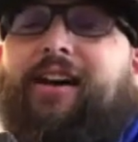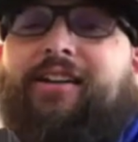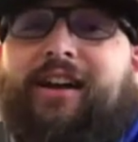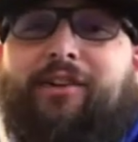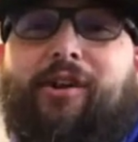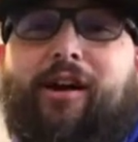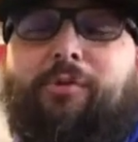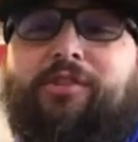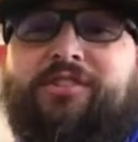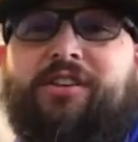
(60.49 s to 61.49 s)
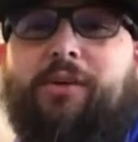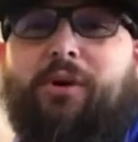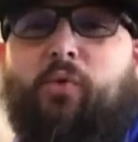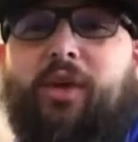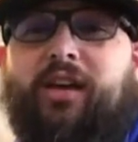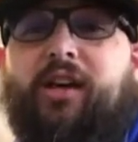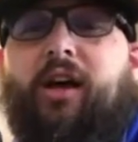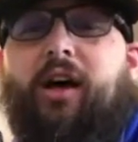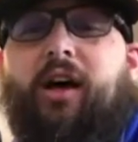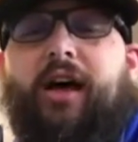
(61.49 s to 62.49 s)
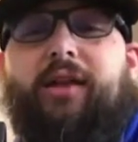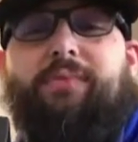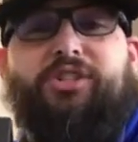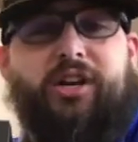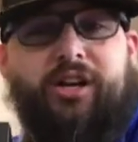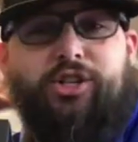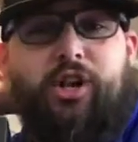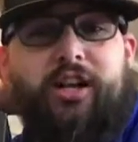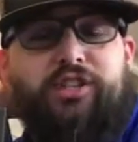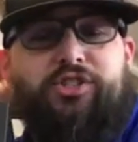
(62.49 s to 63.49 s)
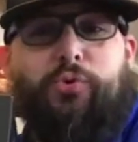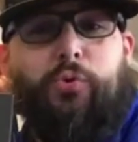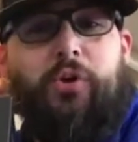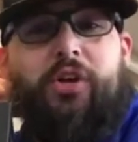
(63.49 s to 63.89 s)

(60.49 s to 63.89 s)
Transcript: Nicaragua this coming week at a missionary training school.